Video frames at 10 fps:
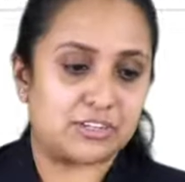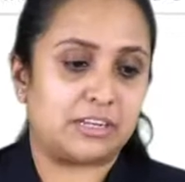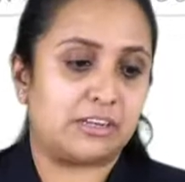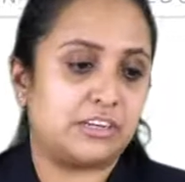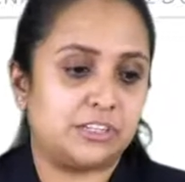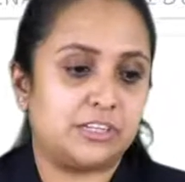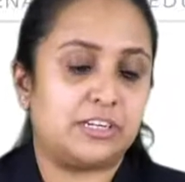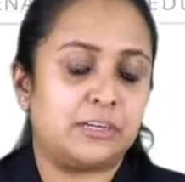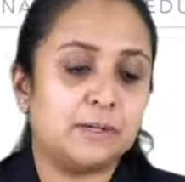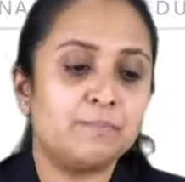recognition
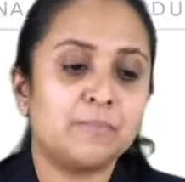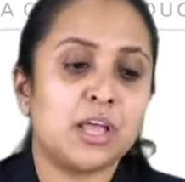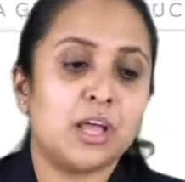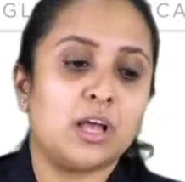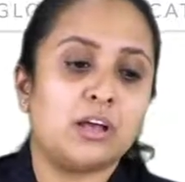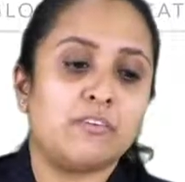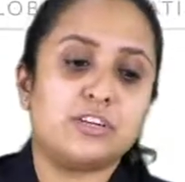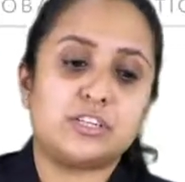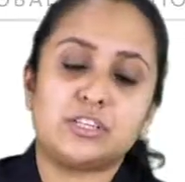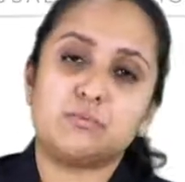here,
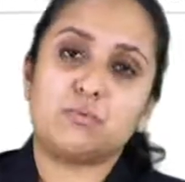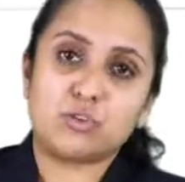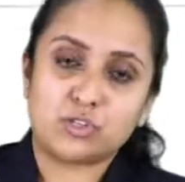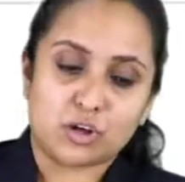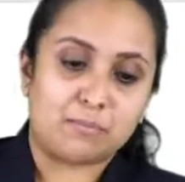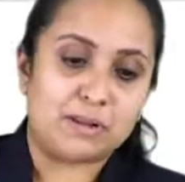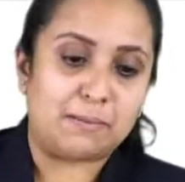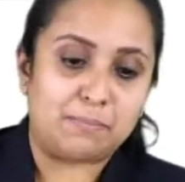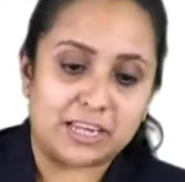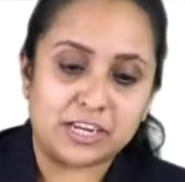which is most common
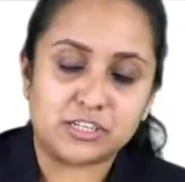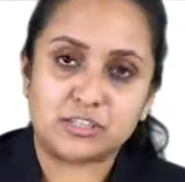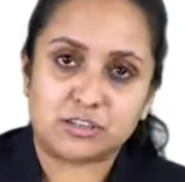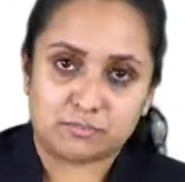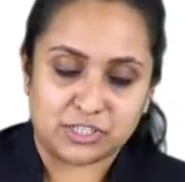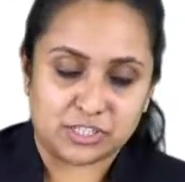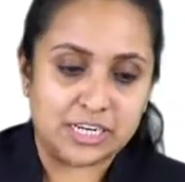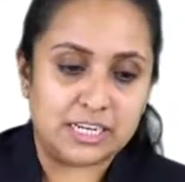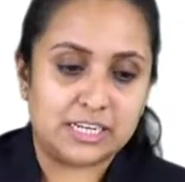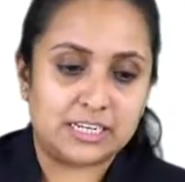applications of
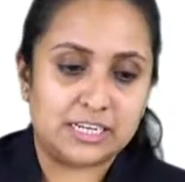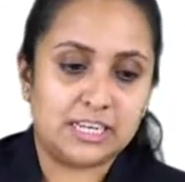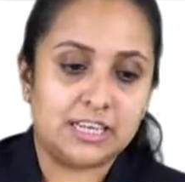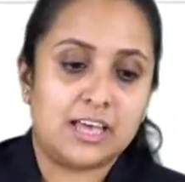machine learning.